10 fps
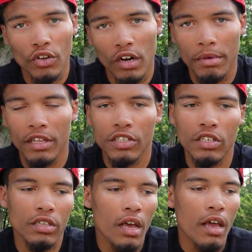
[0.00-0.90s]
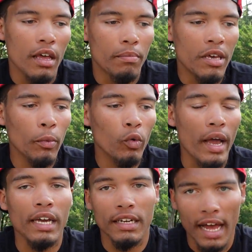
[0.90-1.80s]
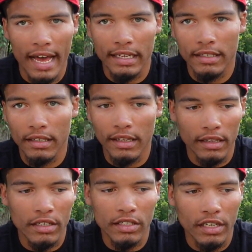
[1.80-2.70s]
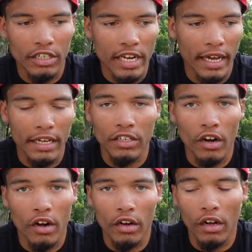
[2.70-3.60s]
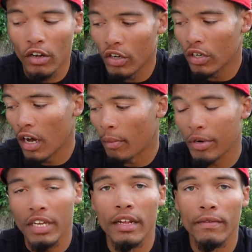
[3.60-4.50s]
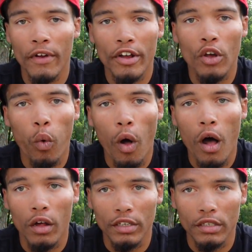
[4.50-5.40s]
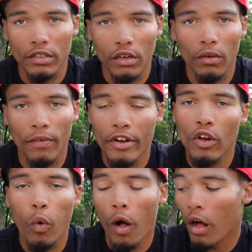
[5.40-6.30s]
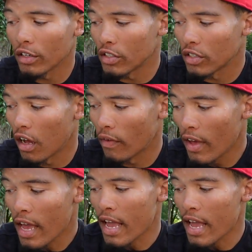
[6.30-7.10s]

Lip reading: You know what I mean? This is, people recognize that these stick jackets are a good company and very quality, you know, very quality stuff.